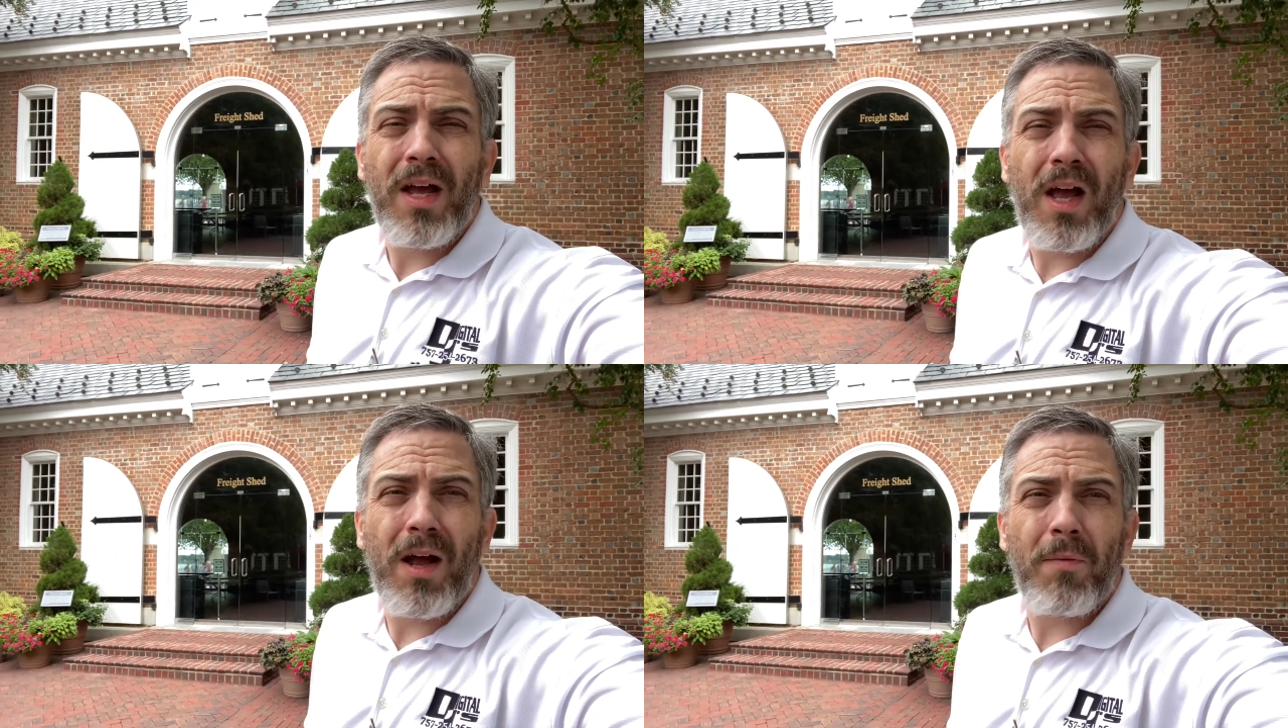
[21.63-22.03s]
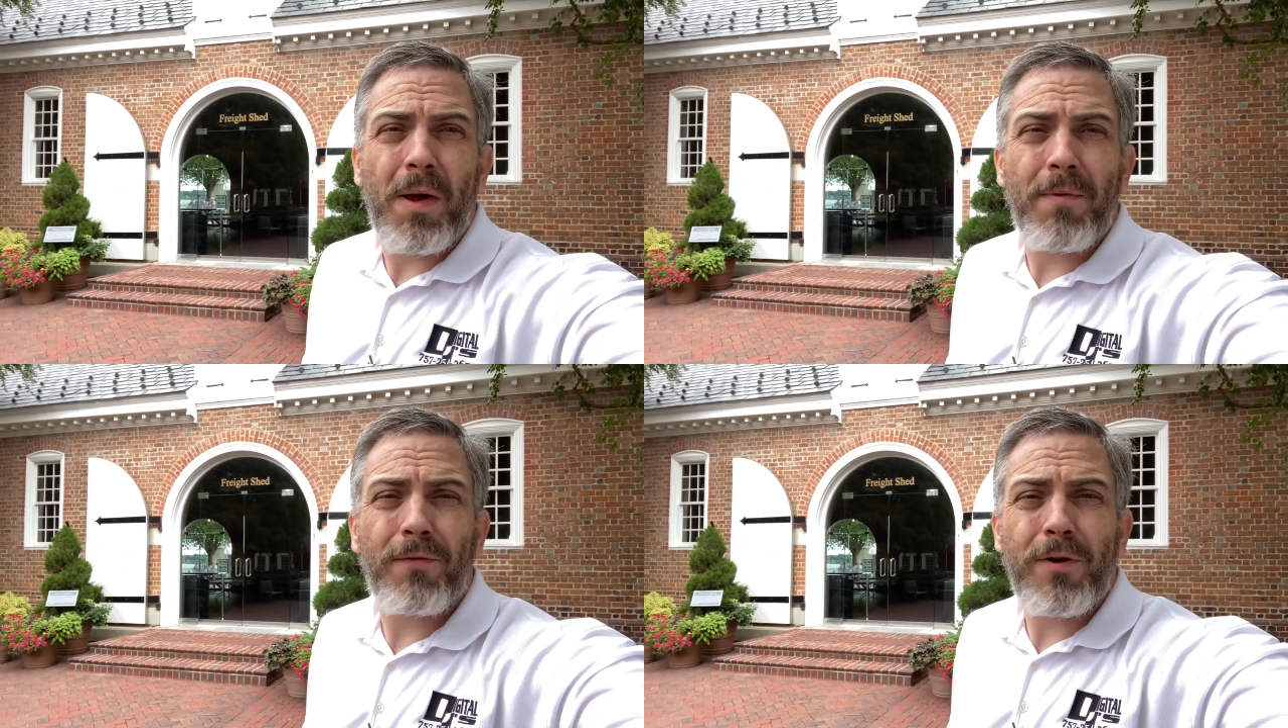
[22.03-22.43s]
uh,
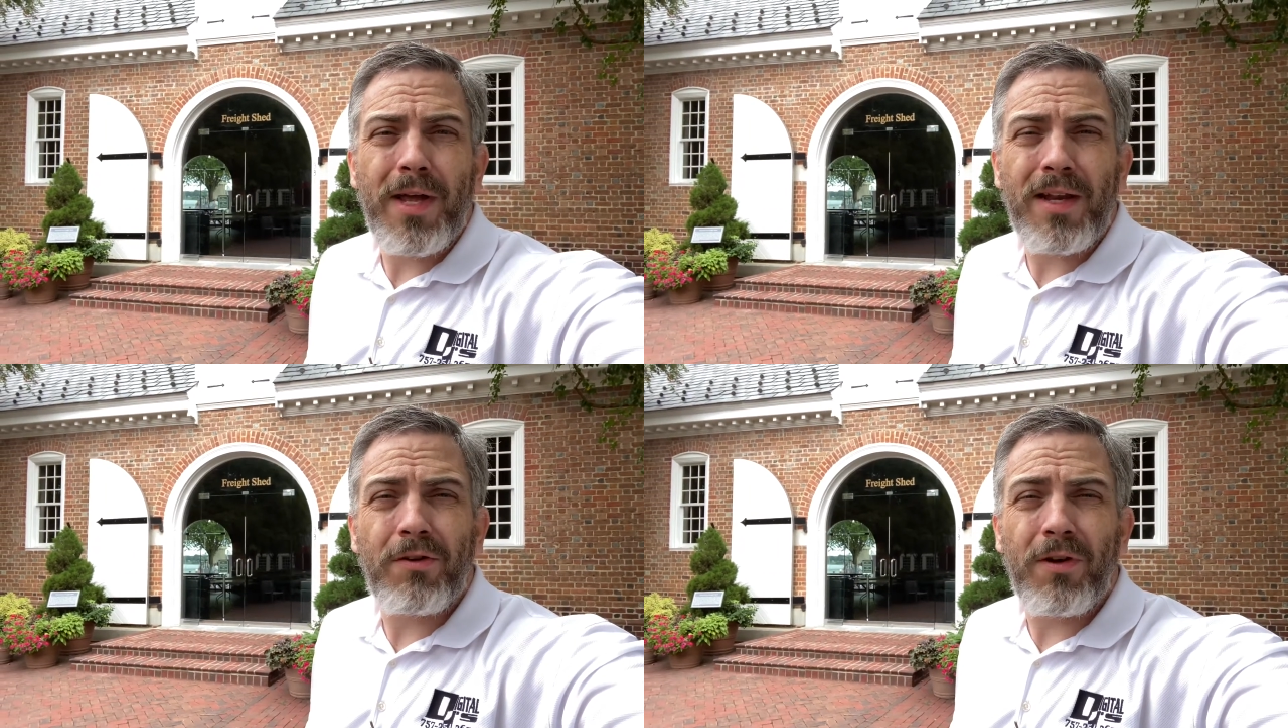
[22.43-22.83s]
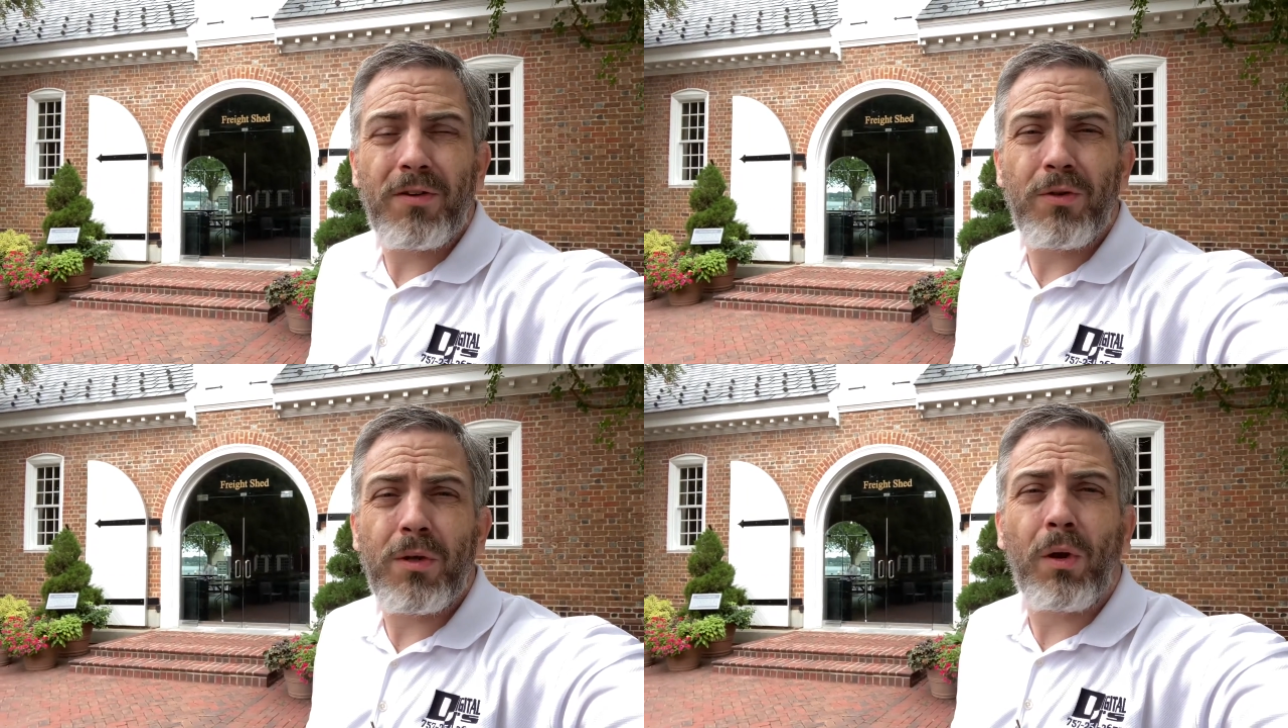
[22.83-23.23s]
right before you enter
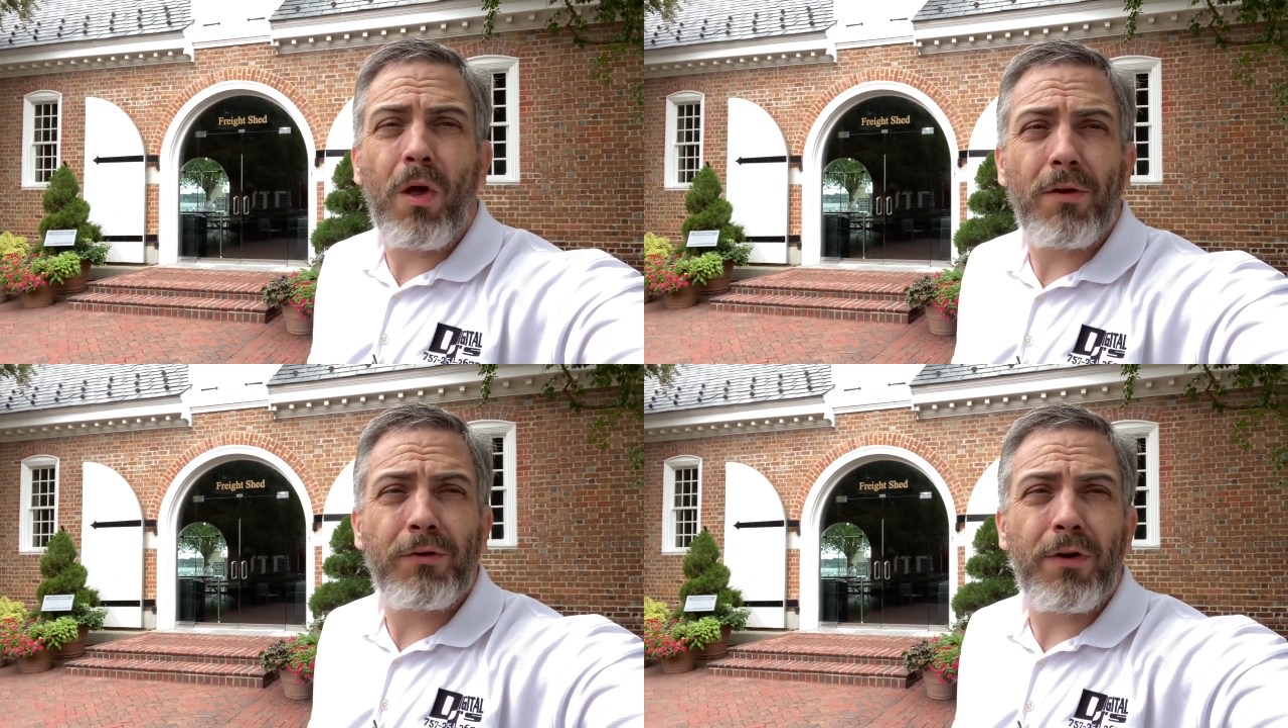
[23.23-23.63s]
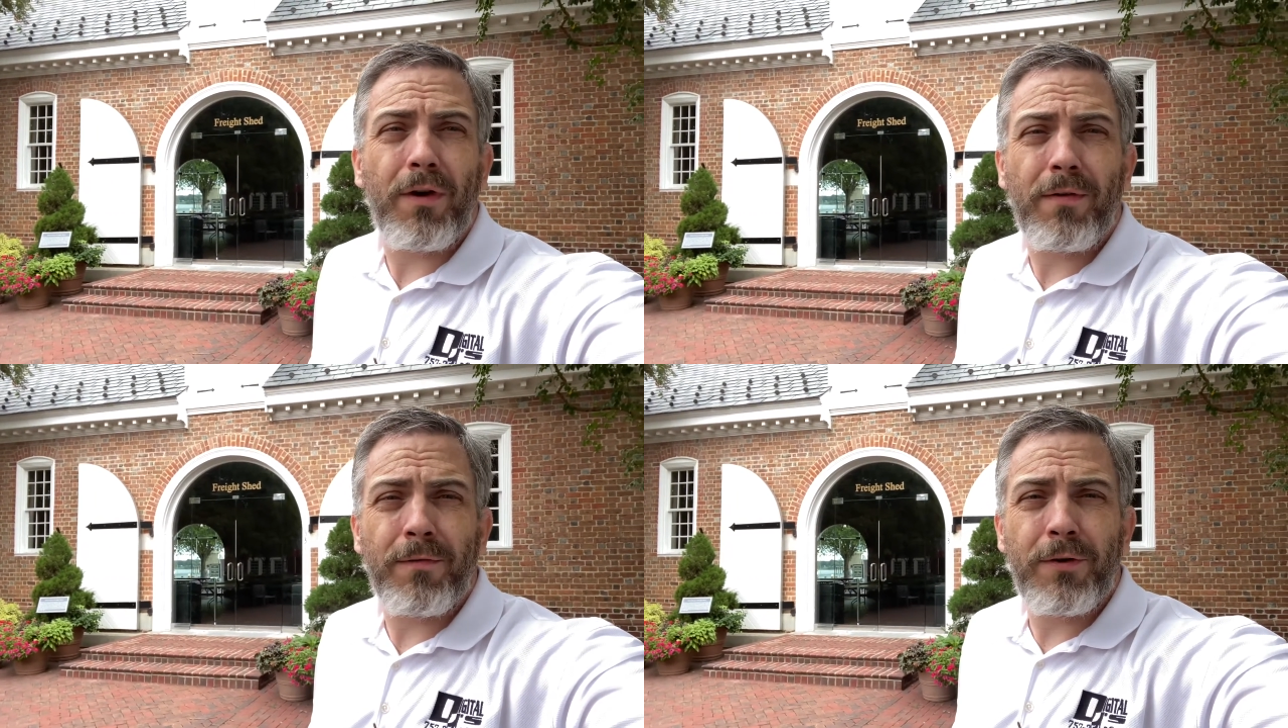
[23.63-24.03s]
into
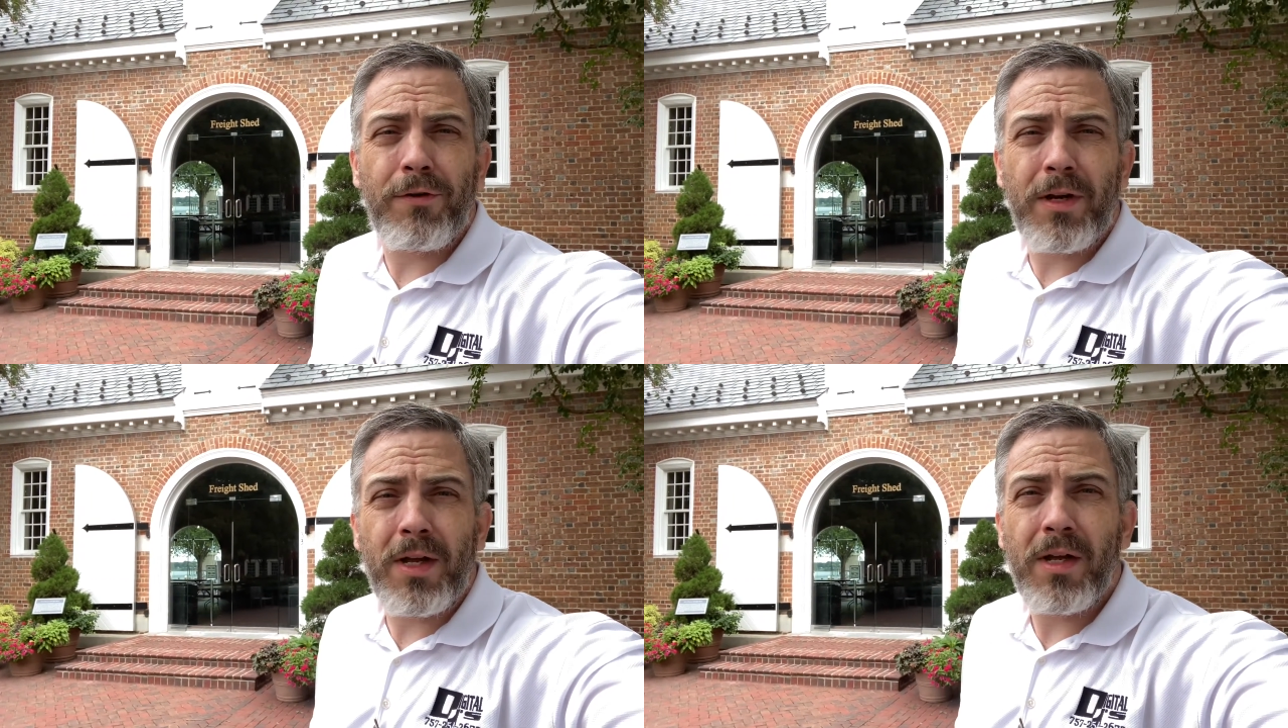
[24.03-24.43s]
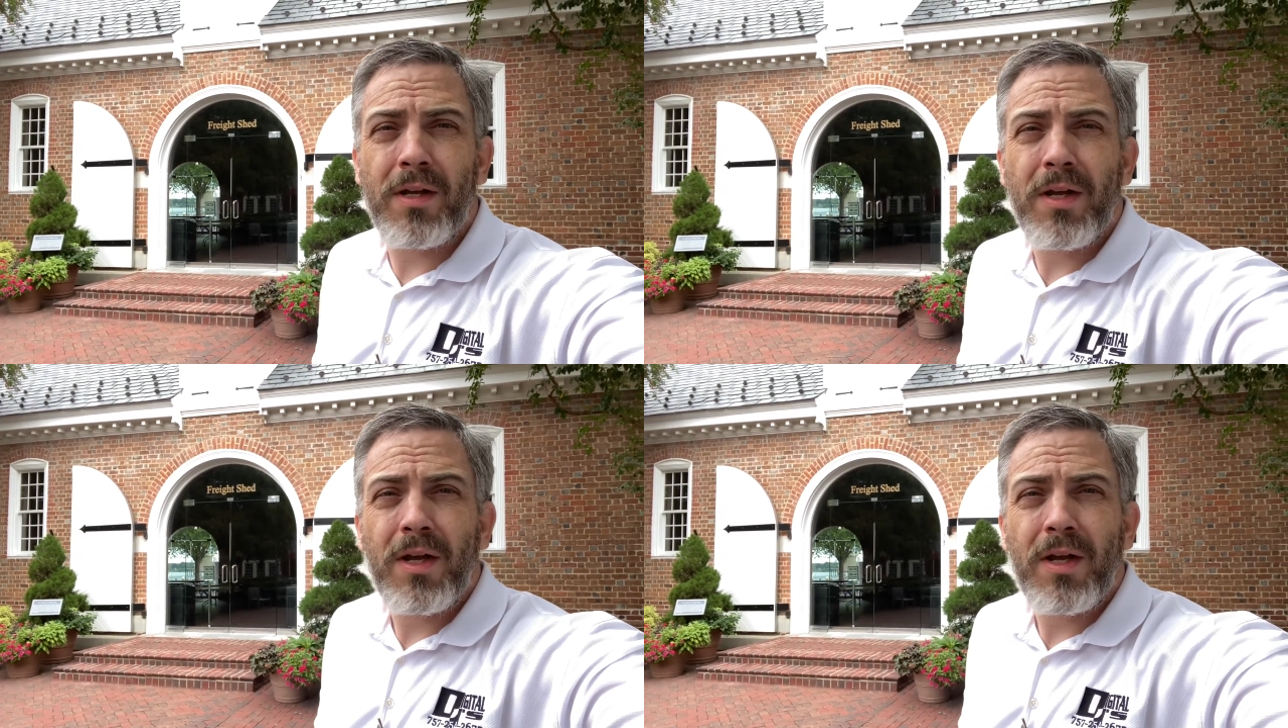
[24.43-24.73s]
Gloucester, Virginia.